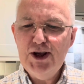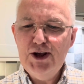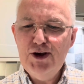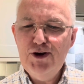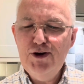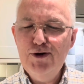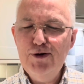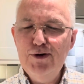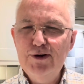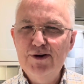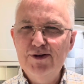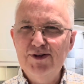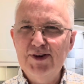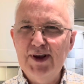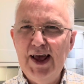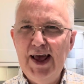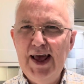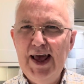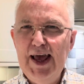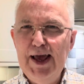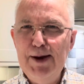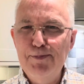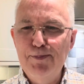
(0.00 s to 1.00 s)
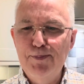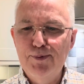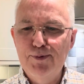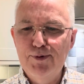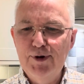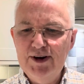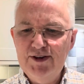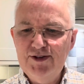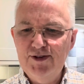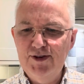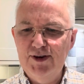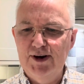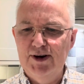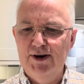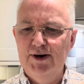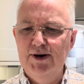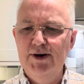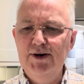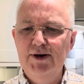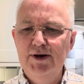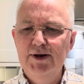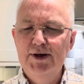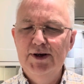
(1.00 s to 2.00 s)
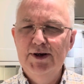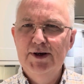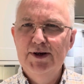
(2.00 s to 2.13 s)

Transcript: used a prisoner